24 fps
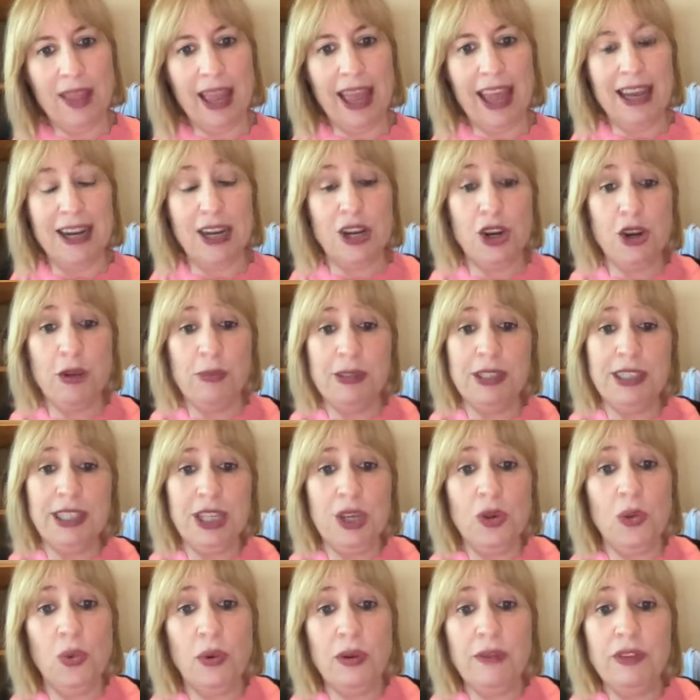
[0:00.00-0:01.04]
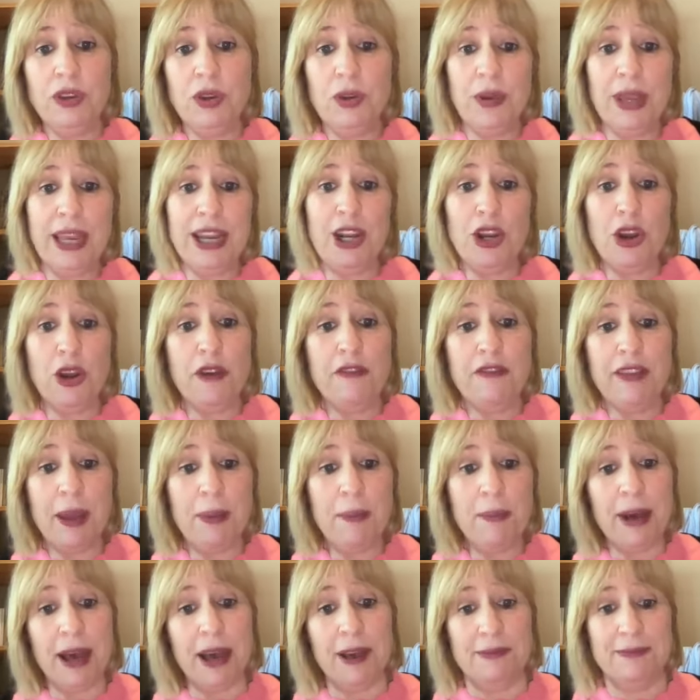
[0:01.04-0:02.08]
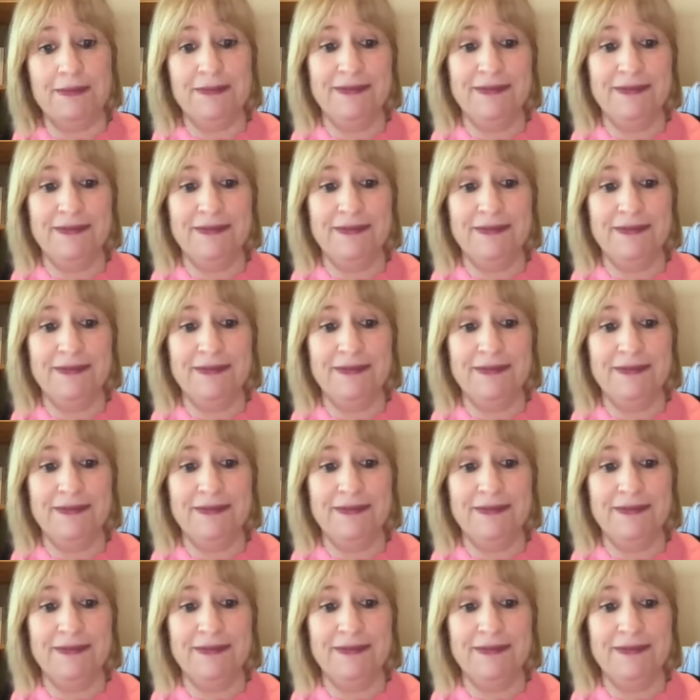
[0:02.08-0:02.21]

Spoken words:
And I hope to see all of you in November.